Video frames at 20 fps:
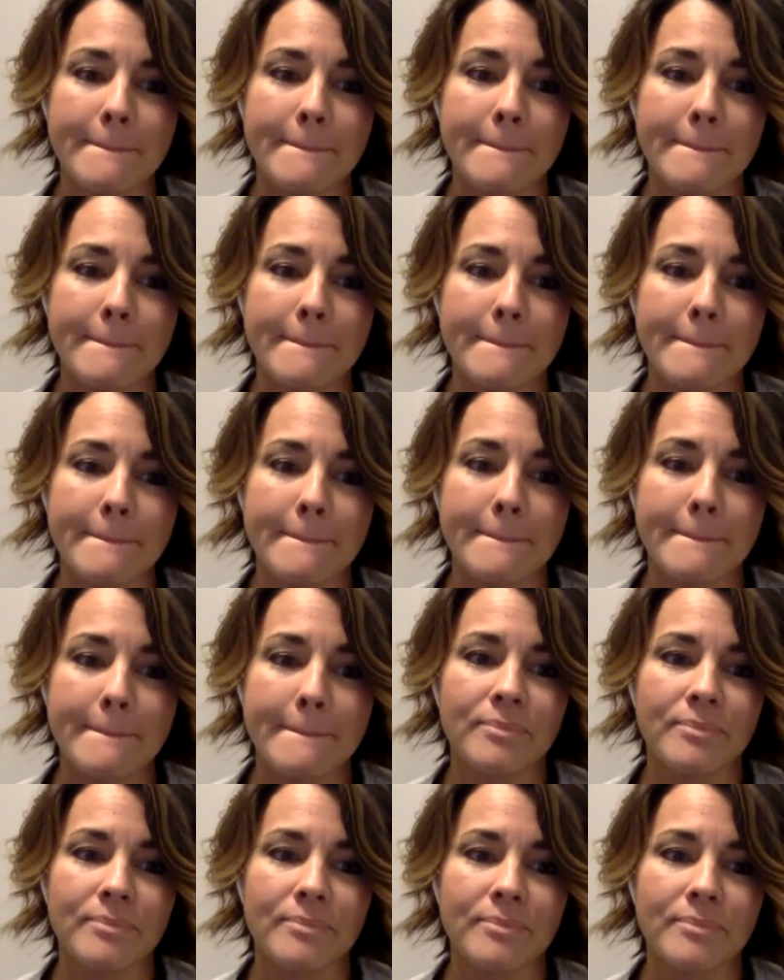That's a
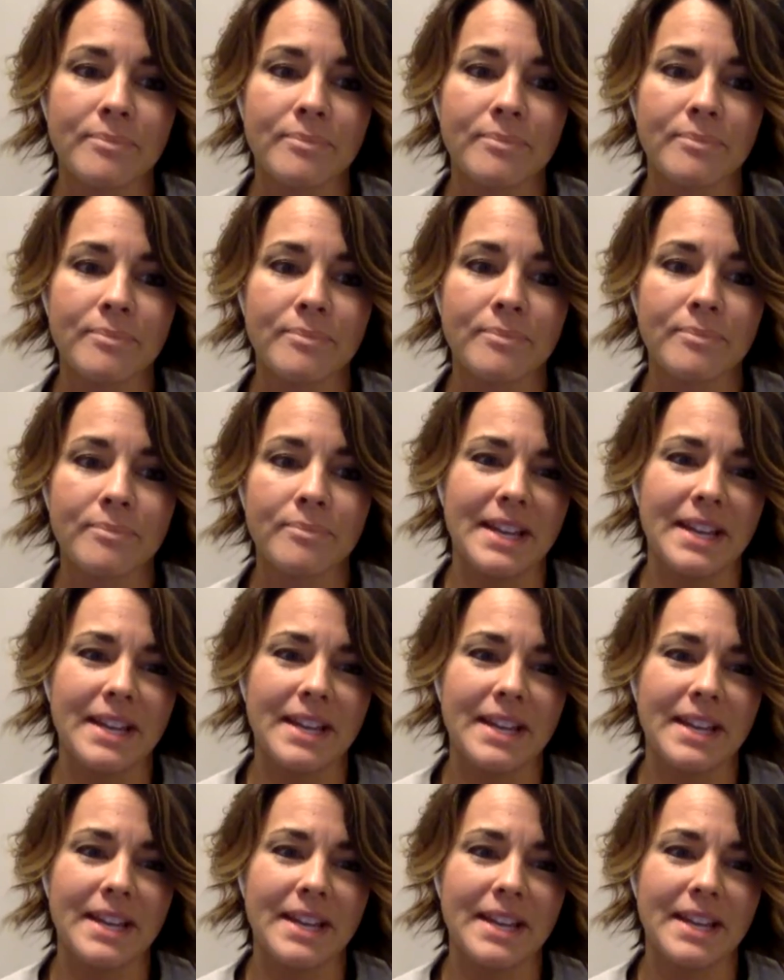great question. And it's
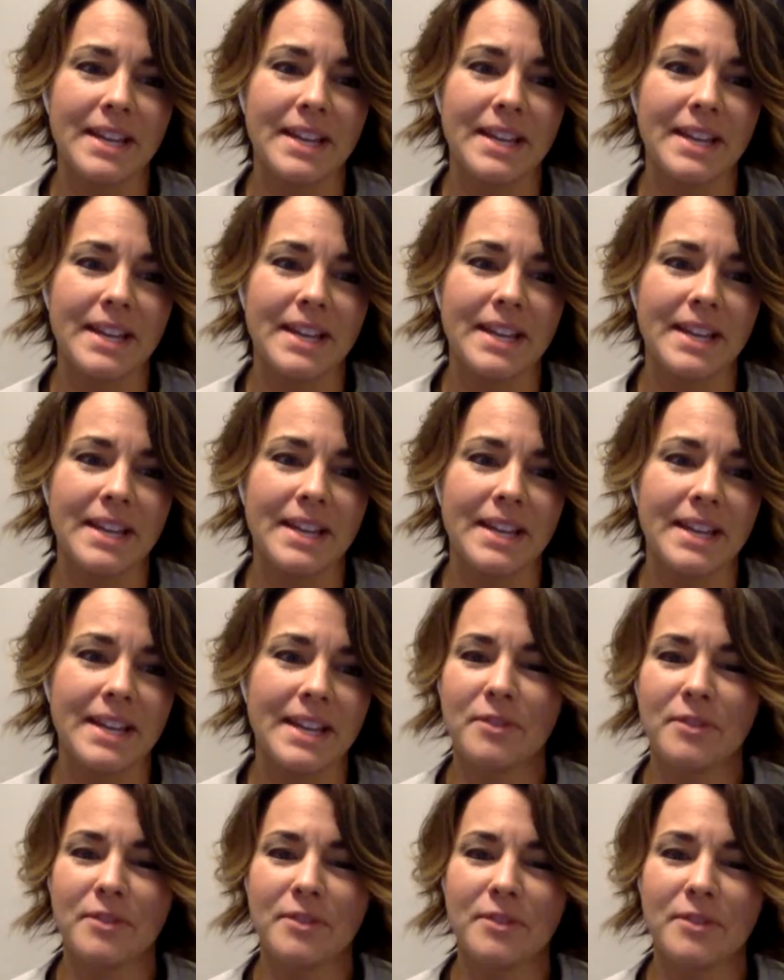fun for me to
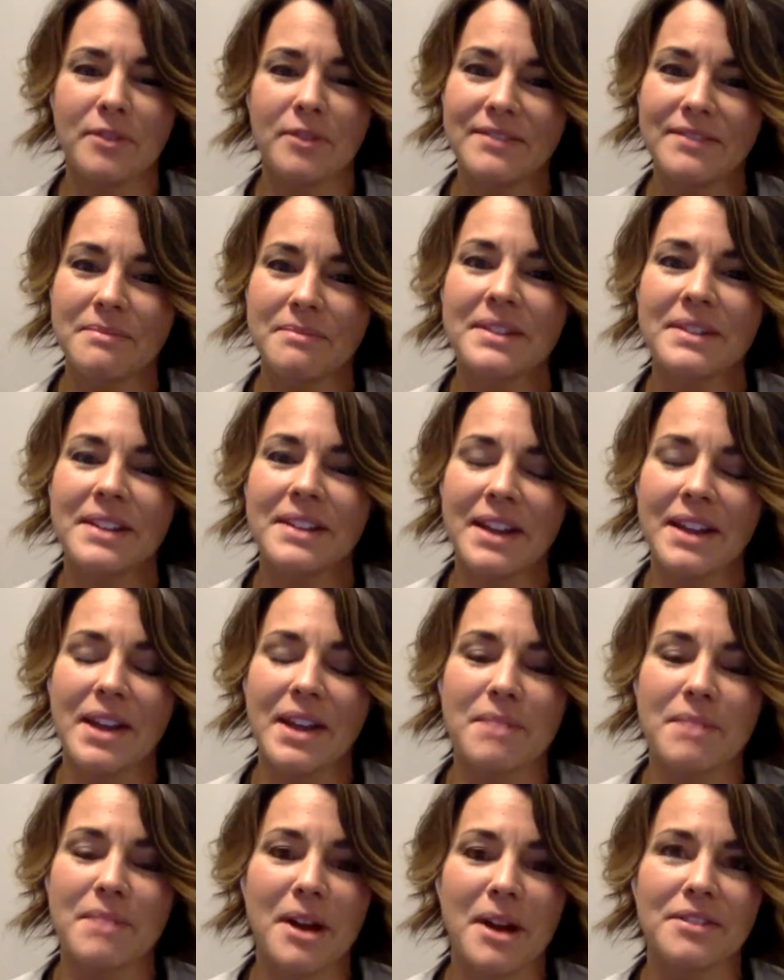even kind of
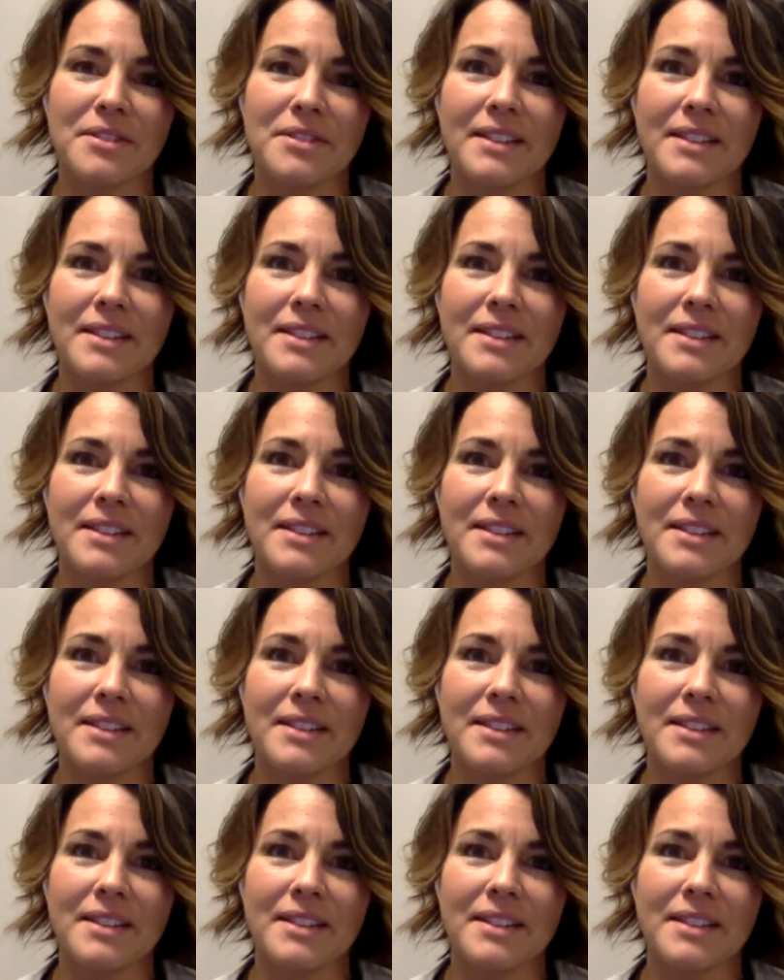ponder that